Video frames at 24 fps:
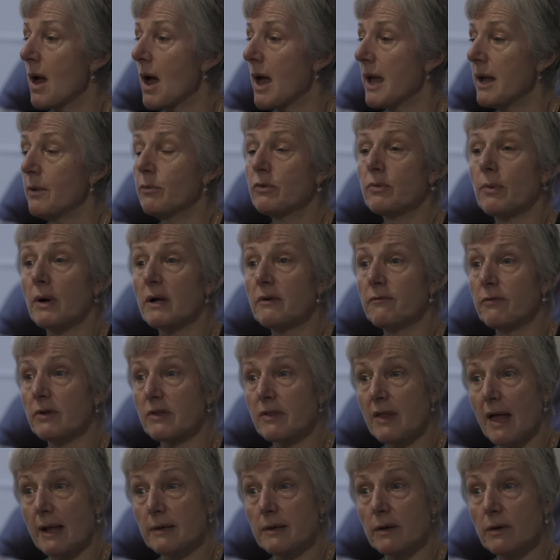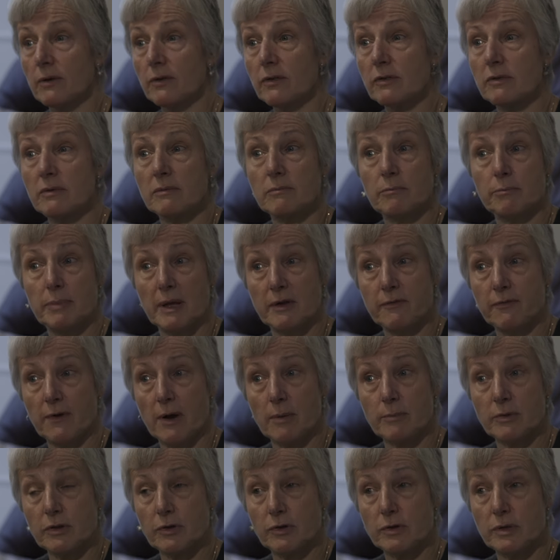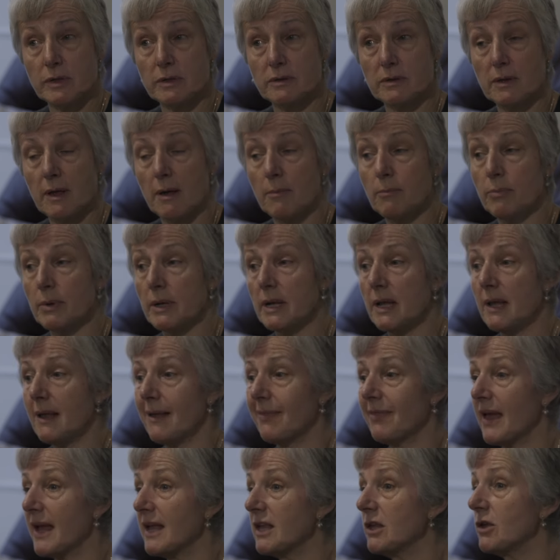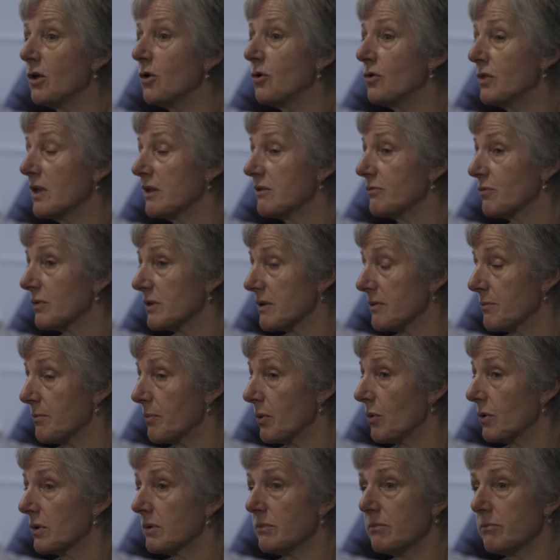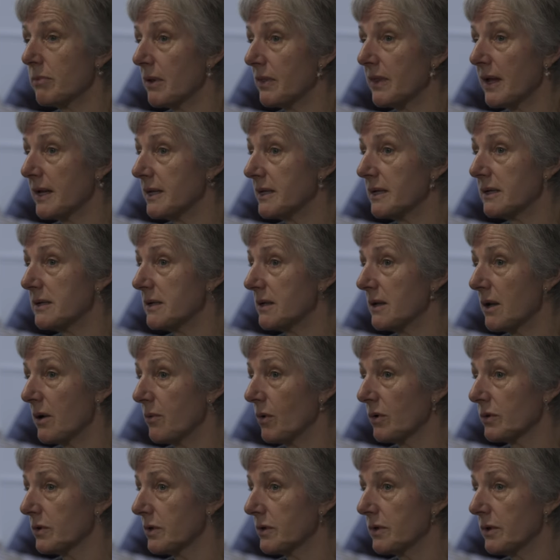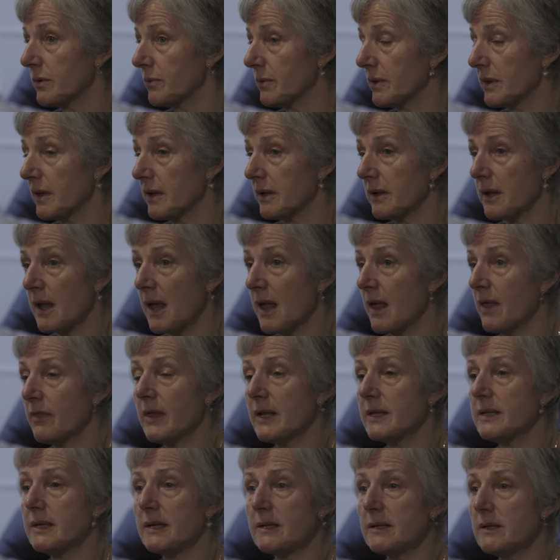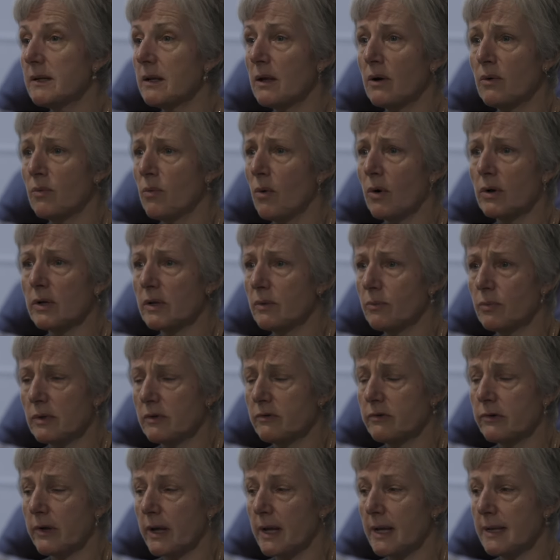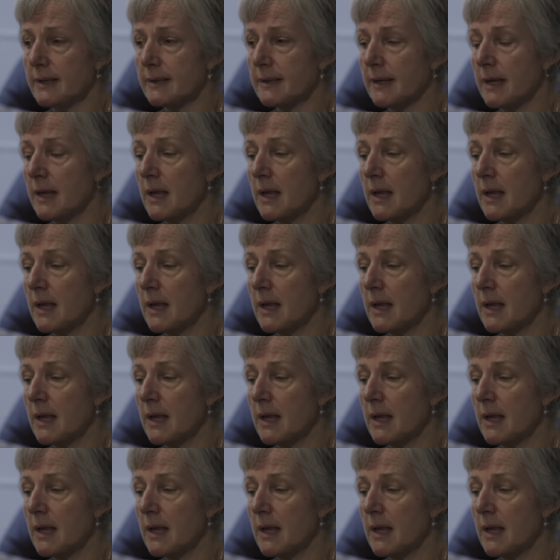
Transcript: He was working for Sandoz, big pharmaceutical company. They knew this was important, but they didn't know what to do with it. They didn't know what it would treat.